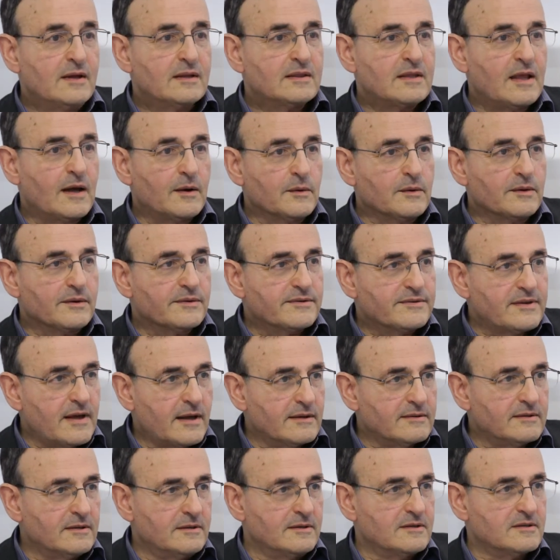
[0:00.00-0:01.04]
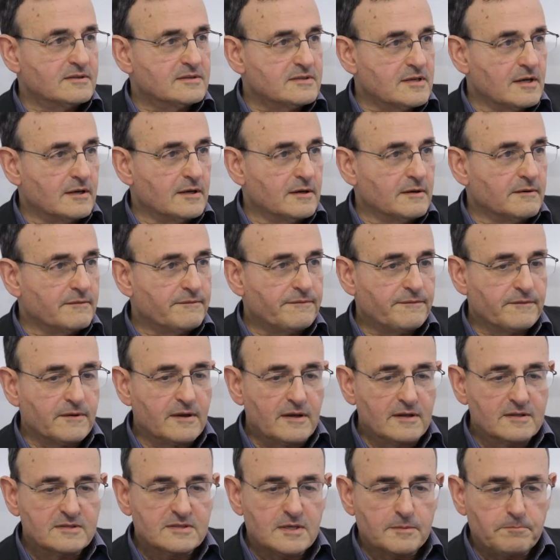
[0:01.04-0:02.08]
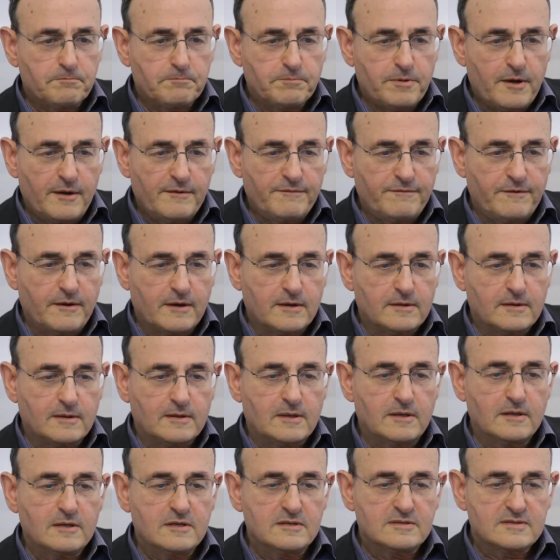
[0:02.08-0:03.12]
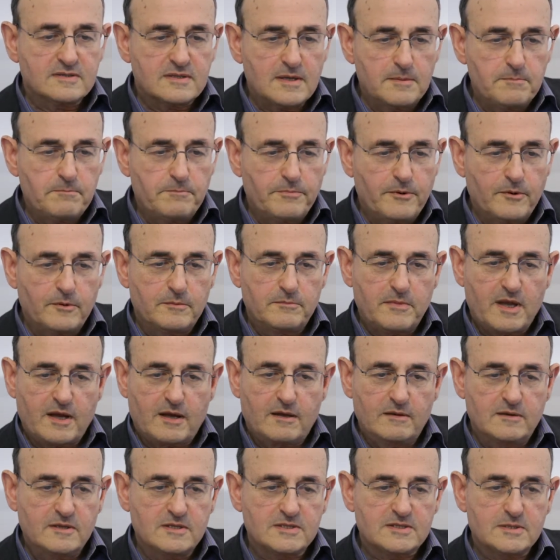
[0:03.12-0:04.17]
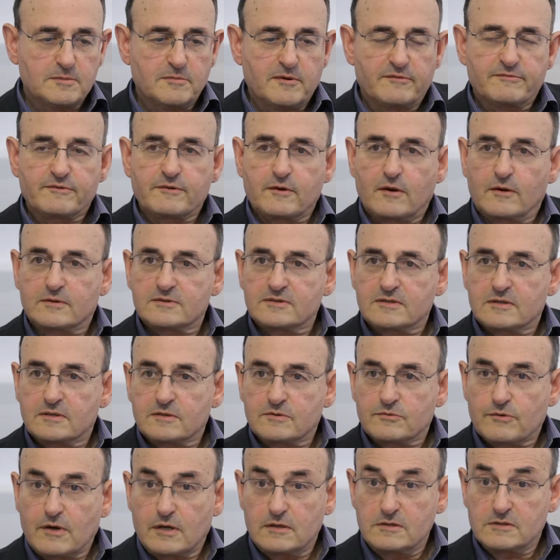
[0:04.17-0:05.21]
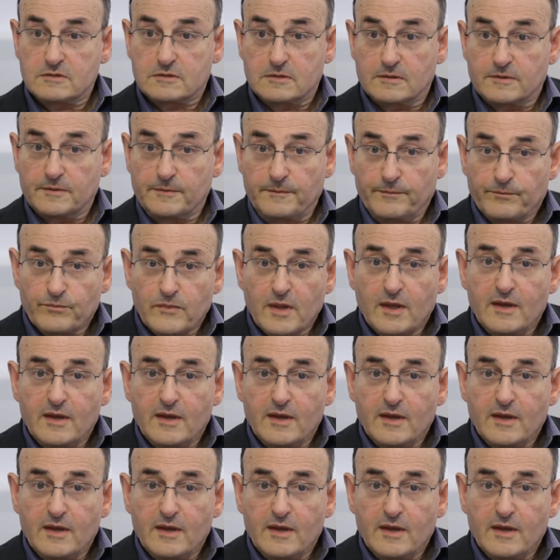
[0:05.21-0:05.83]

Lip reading: Now, that in itself is a perfectly simple mechanism of concentration.